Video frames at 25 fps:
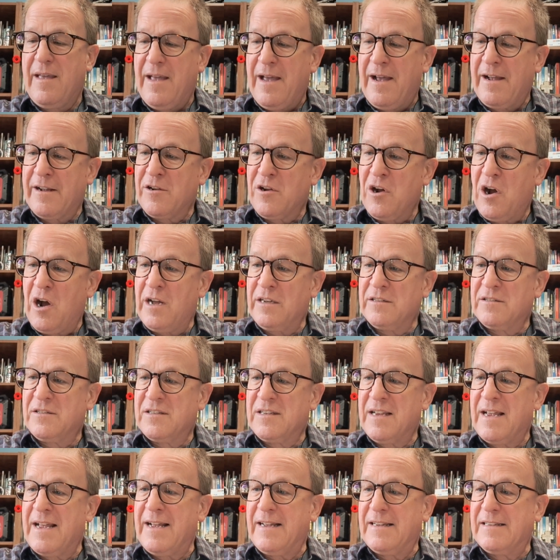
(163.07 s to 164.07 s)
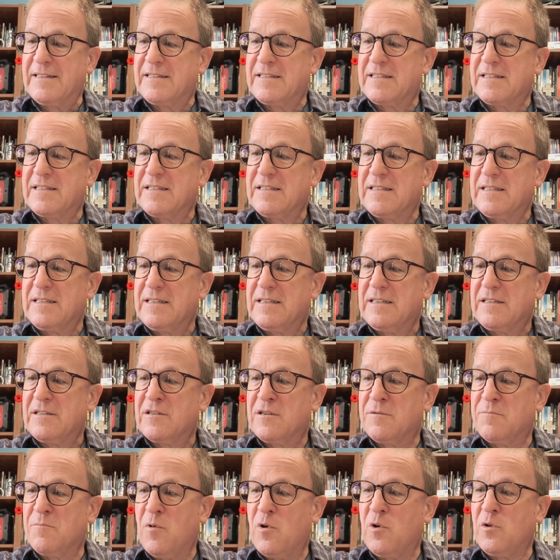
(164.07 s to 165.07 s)
And God says
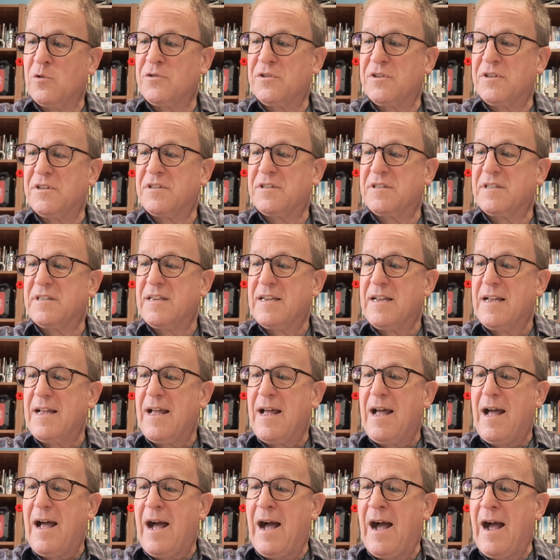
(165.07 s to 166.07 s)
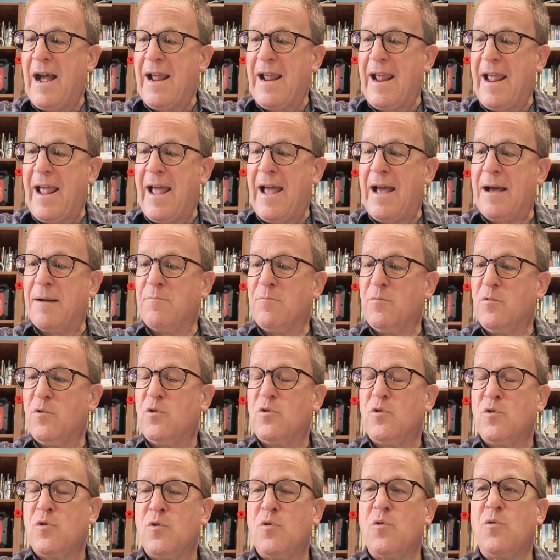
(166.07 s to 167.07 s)
to Moses, I
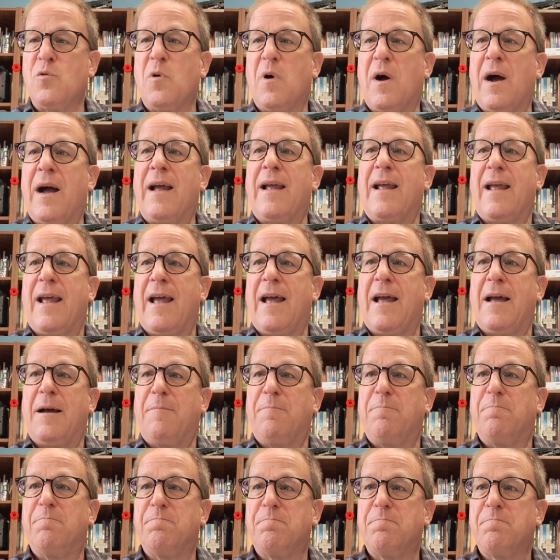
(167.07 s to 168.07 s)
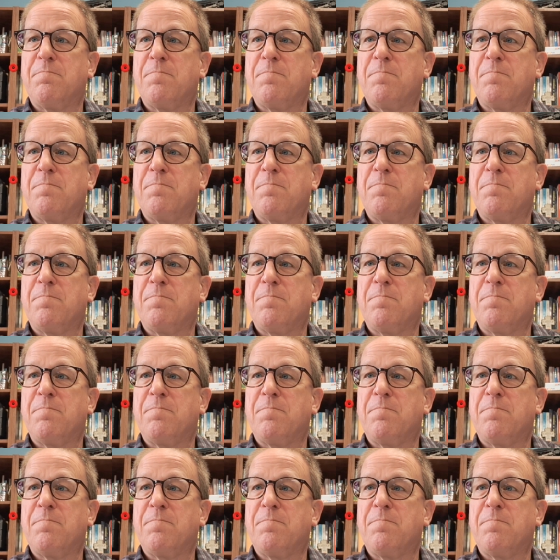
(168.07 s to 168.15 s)
am who I am.